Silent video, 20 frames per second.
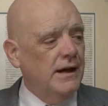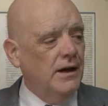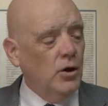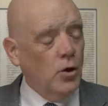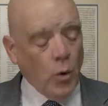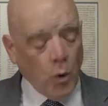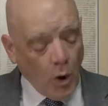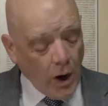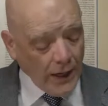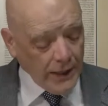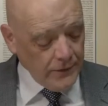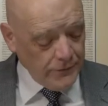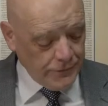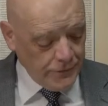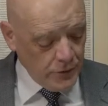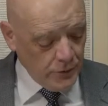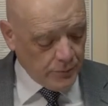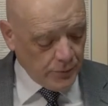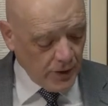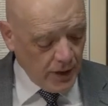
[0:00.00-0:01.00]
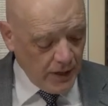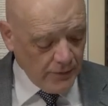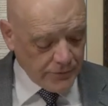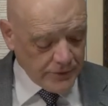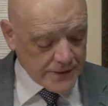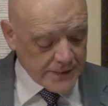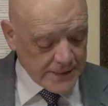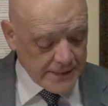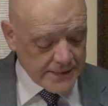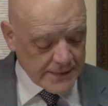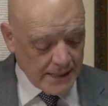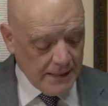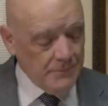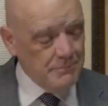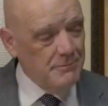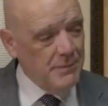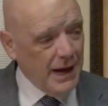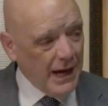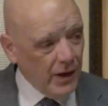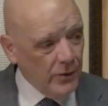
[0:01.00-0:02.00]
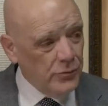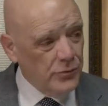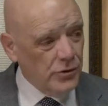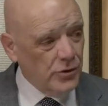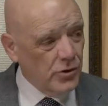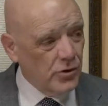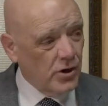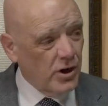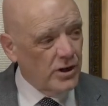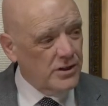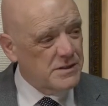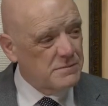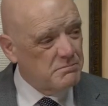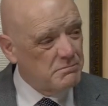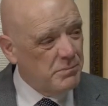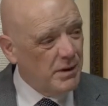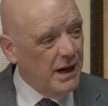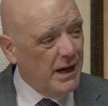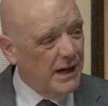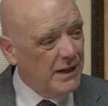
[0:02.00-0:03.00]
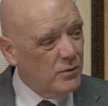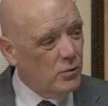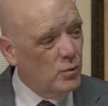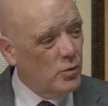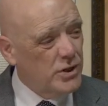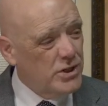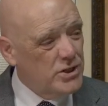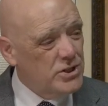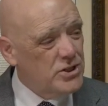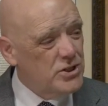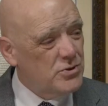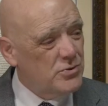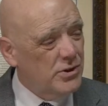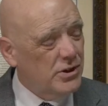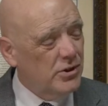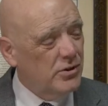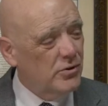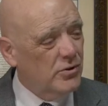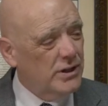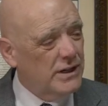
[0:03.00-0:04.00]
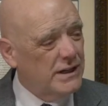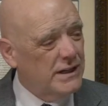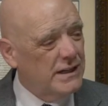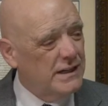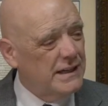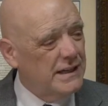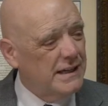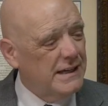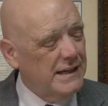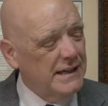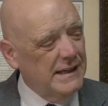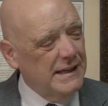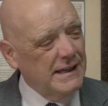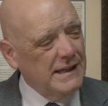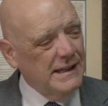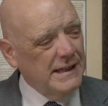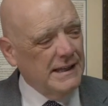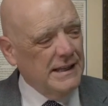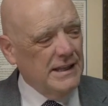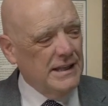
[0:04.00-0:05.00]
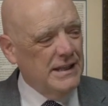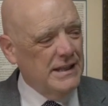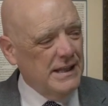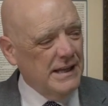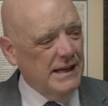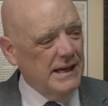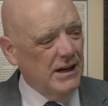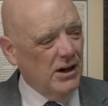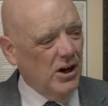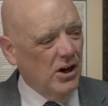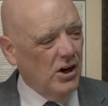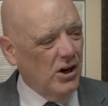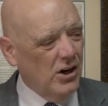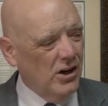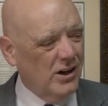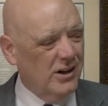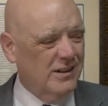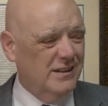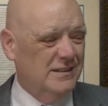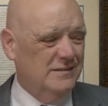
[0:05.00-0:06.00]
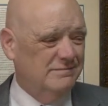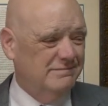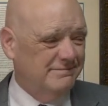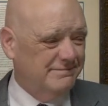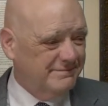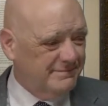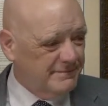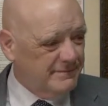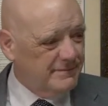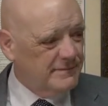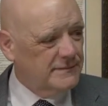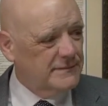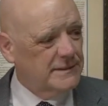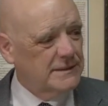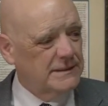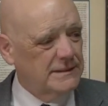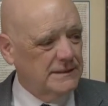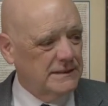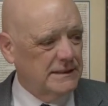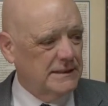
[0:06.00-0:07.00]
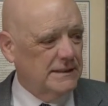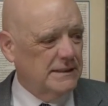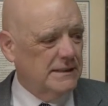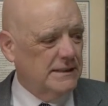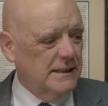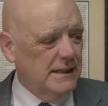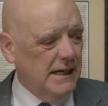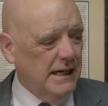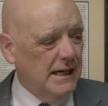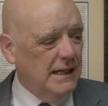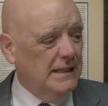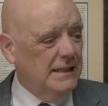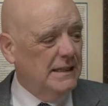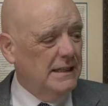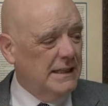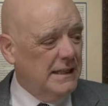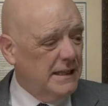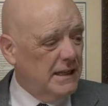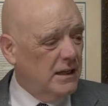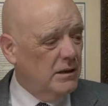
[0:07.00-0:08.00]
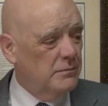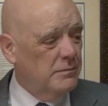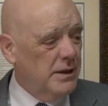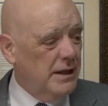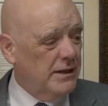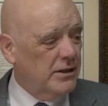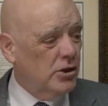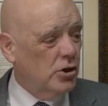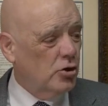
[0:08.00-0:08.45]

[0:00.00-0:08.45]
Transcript: quite a few prophecies about the cross, but wouldn't you agree they are a little bit